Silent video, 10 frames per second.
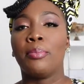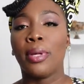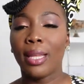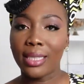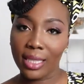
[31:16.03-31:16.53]

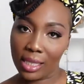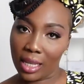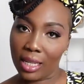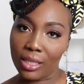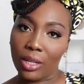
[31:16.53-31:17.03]
But let's
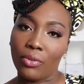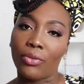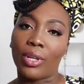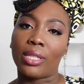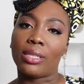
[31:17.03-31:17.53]
educate our
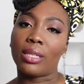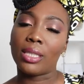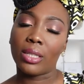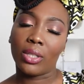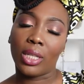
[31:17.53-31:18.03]
friends,
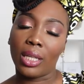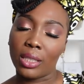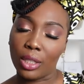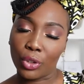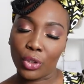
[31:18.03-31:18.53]
let's
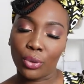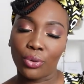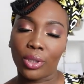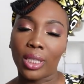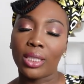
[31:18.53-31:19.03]
educate our
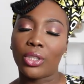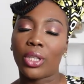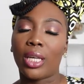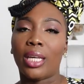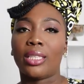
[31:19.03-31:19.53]
children, let's
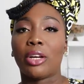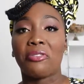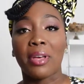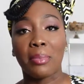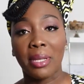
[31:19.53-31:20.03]
educate our
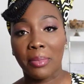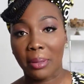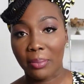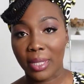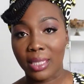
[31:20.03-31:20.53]
family
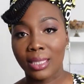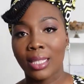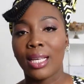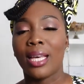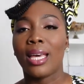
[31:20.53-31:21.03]
members
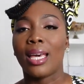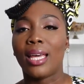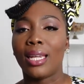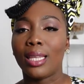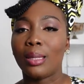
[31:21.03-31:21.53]

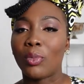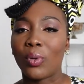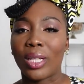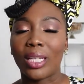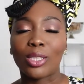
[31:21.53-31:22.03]
and let them
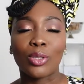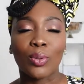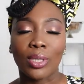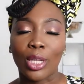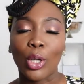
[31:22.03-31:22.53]
know that it's
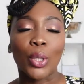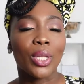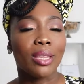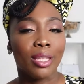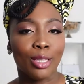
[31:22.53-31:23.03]
not a
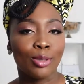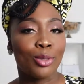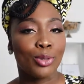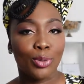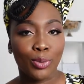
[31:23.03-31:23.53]
good thing
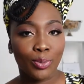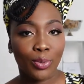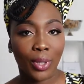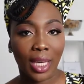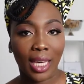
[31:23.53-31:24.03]
to do,
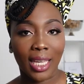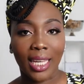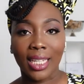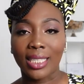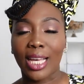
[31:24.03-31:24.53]
okay?
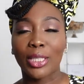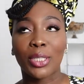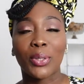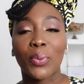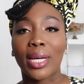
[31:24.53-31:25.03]
It is
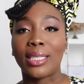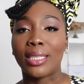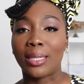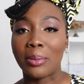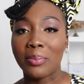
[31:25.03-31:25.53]
actually quite
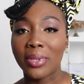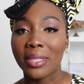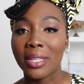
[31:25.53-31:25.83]
dumb